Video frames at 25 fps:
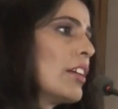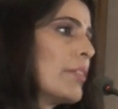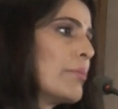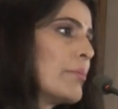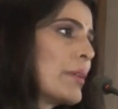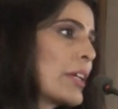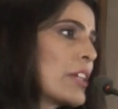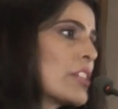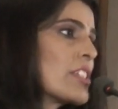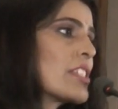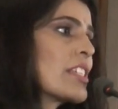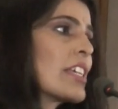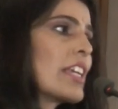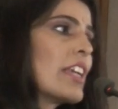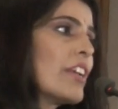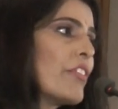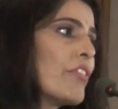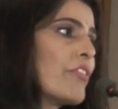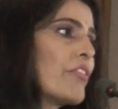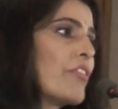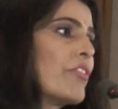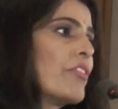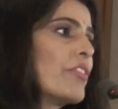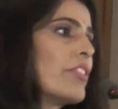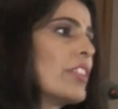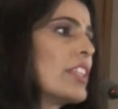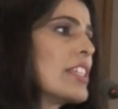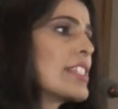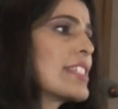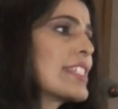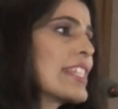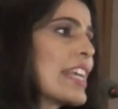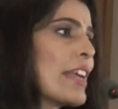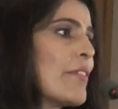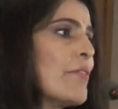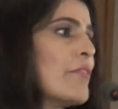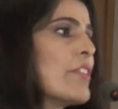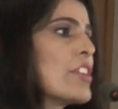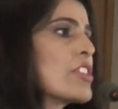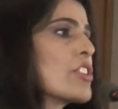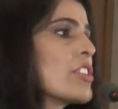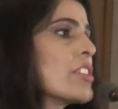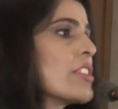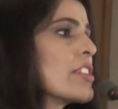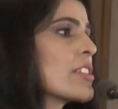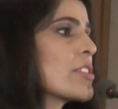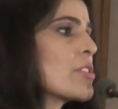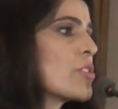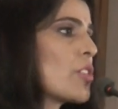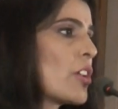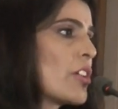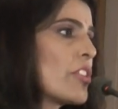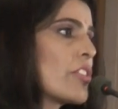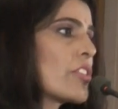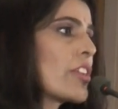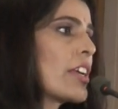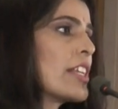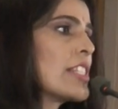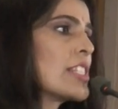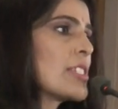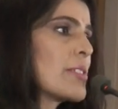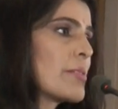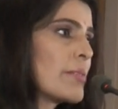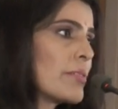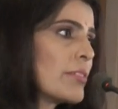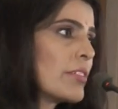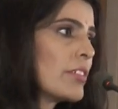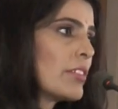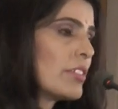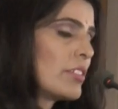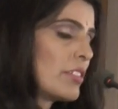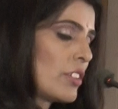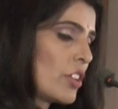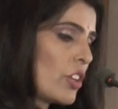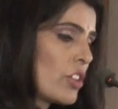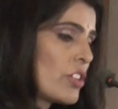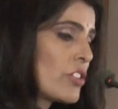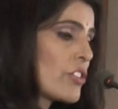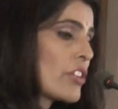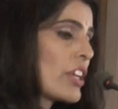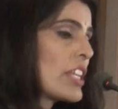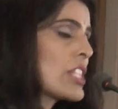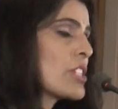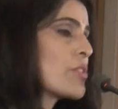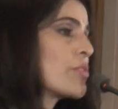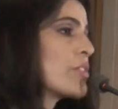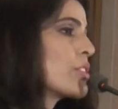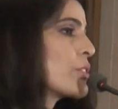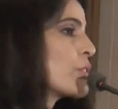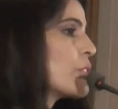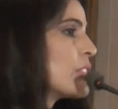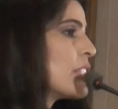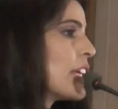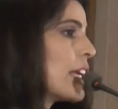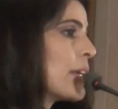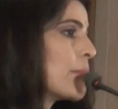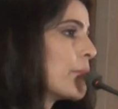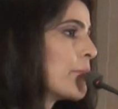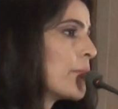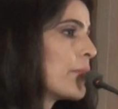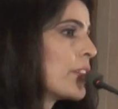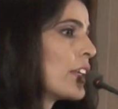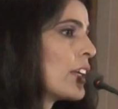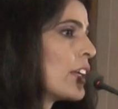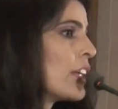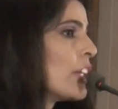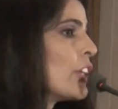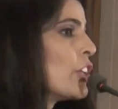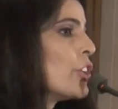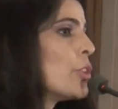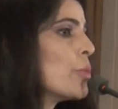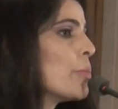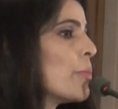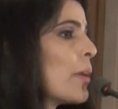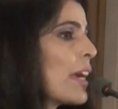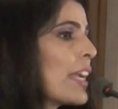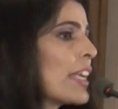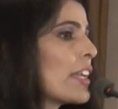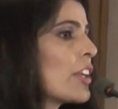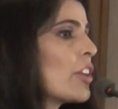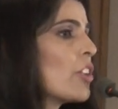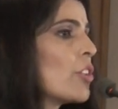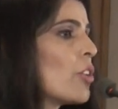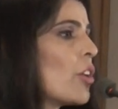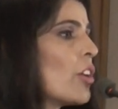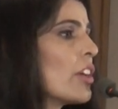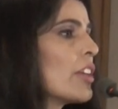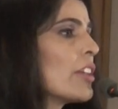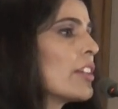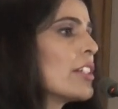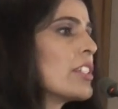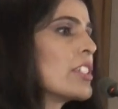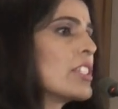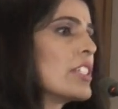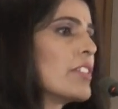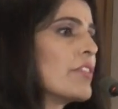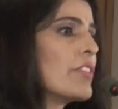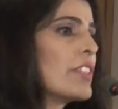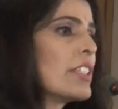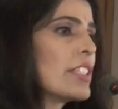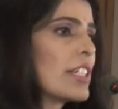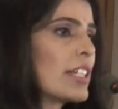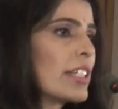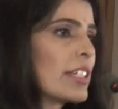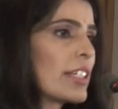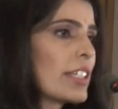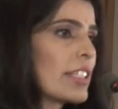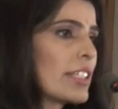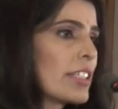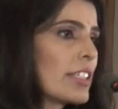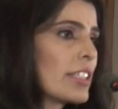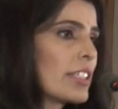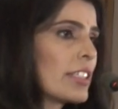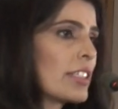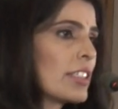Because if the same vision is not transferred to them, you might not achieve the target.